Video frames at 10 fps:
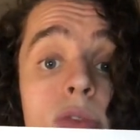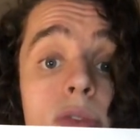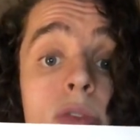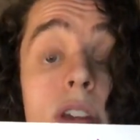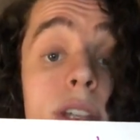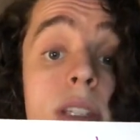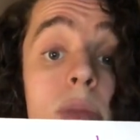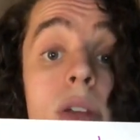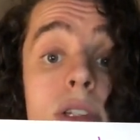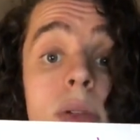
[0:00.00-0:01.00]
very
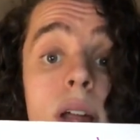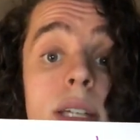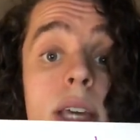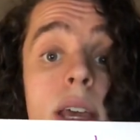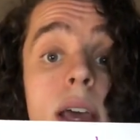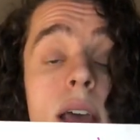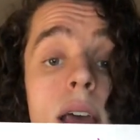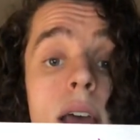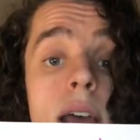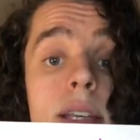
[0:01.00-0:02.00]
similar to a latte,
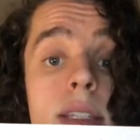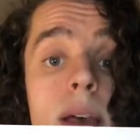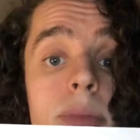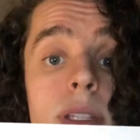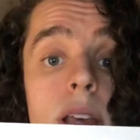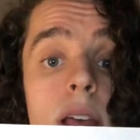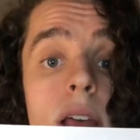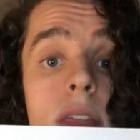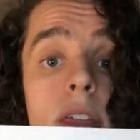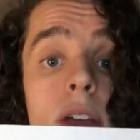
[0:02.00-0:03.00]
except
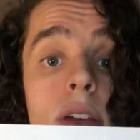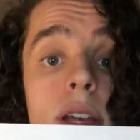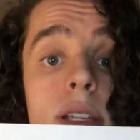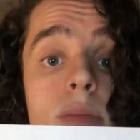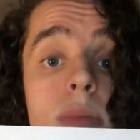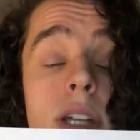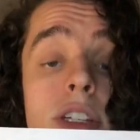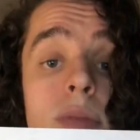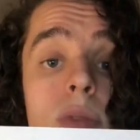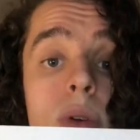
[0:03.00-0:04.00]
there is
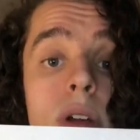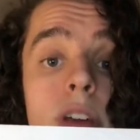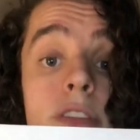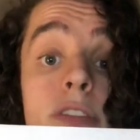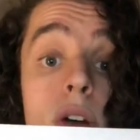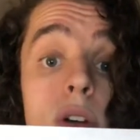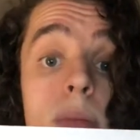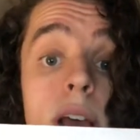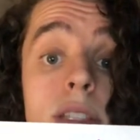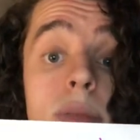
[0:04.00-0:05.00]
much more foam
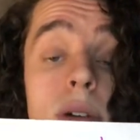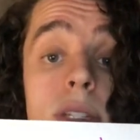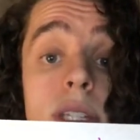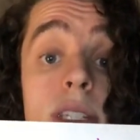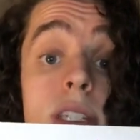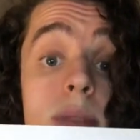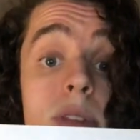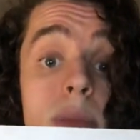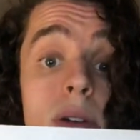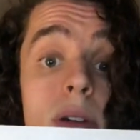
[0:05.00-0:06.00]
as opposed to steamed
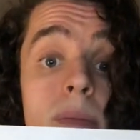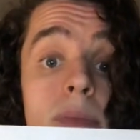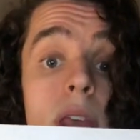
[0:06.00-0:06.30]
milk.